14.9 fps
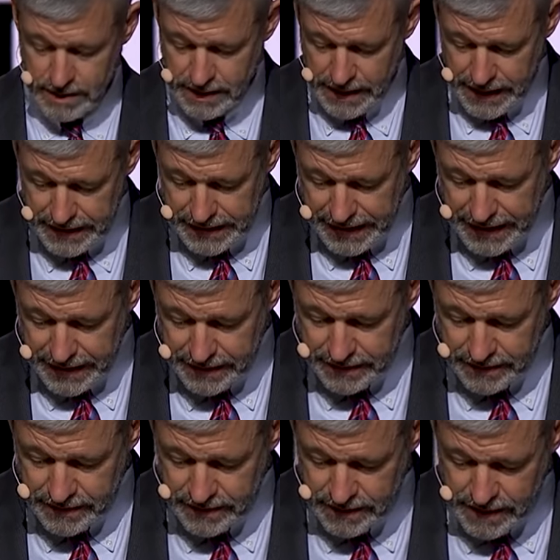And
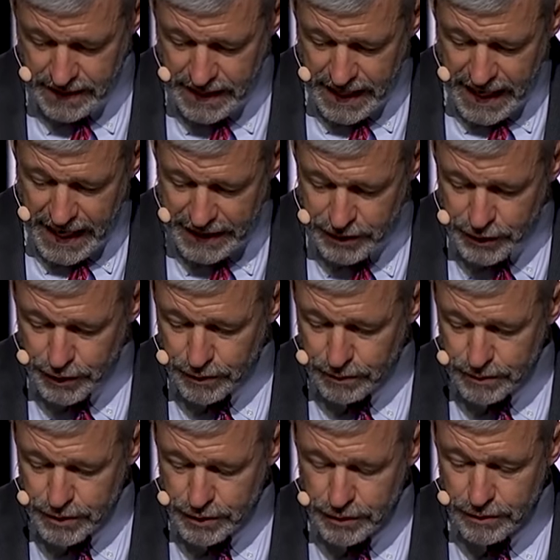again, and
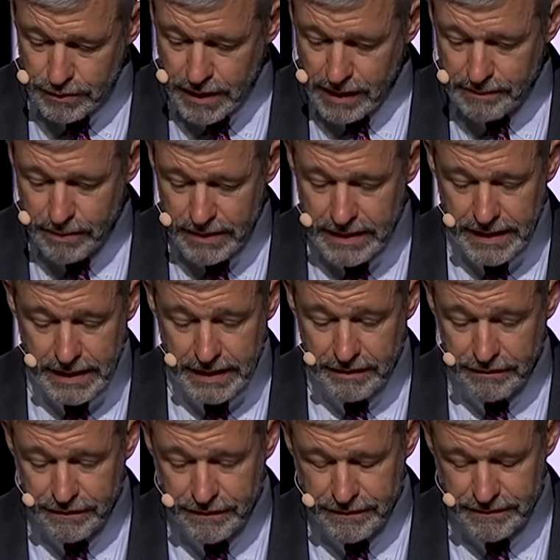you, do you not
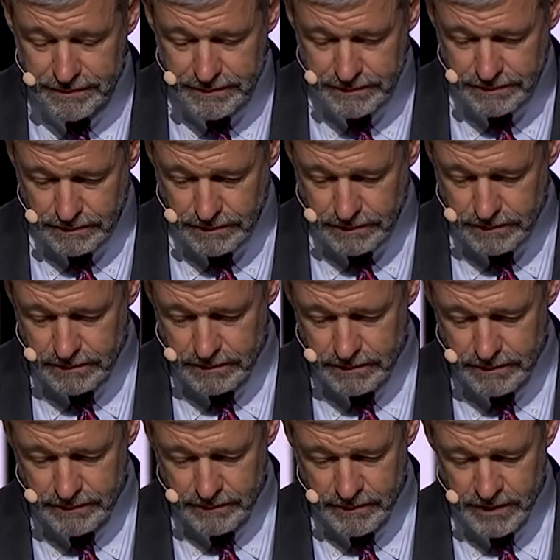believe
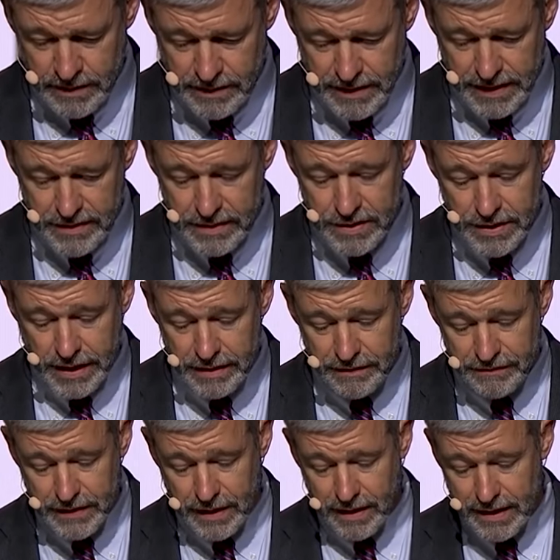that the Son
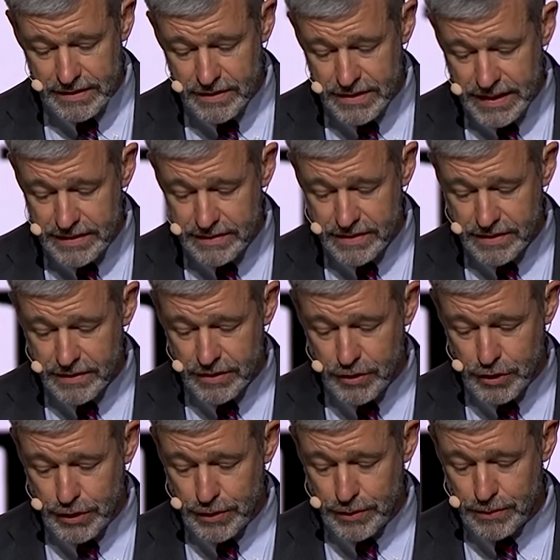of God sent to the
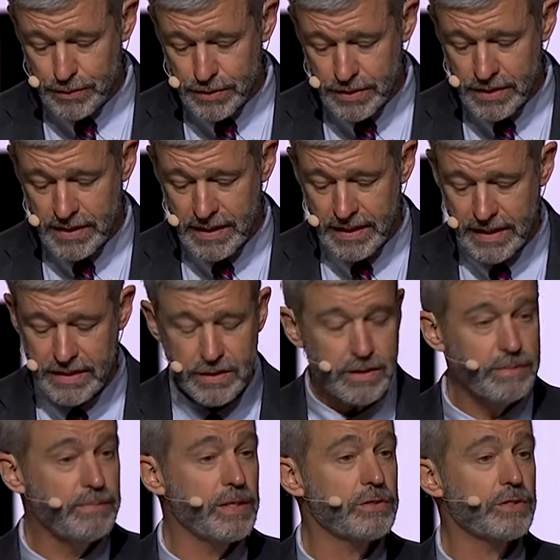Jews is
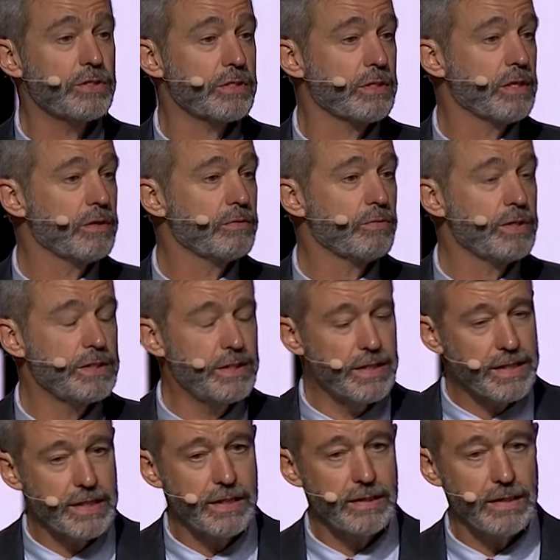the most
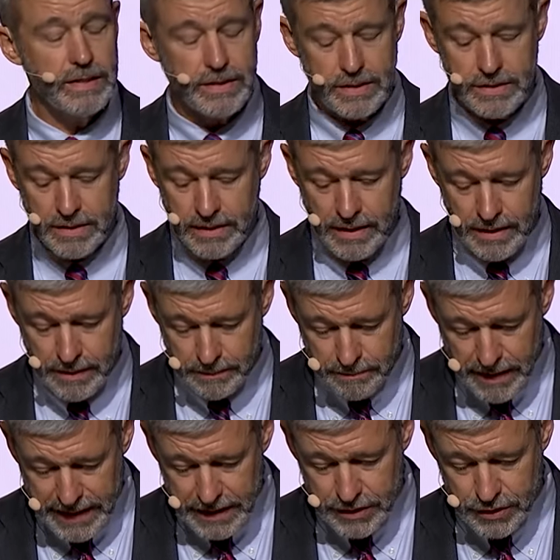ridiculous
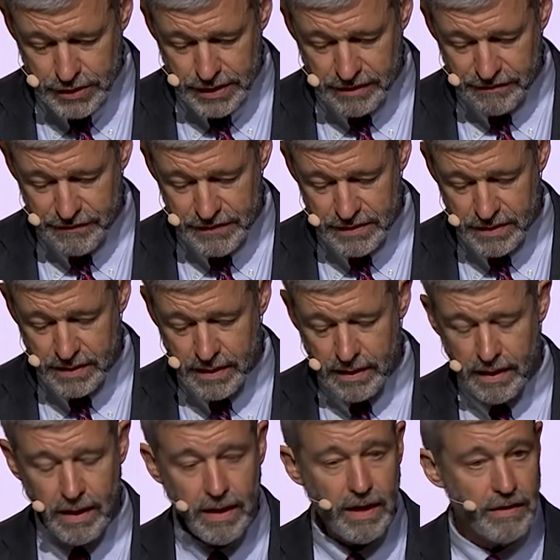makeshift
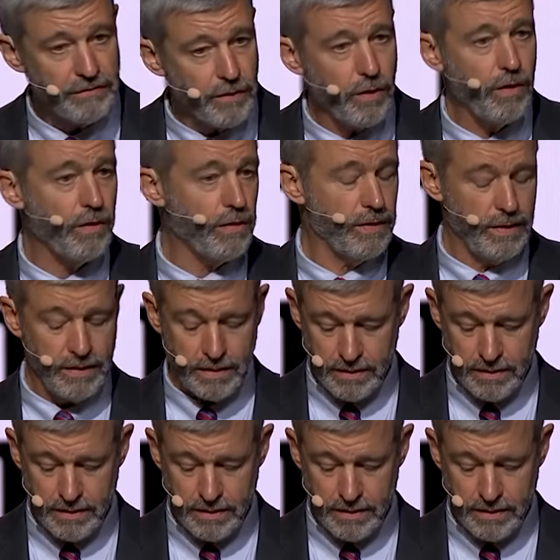of all?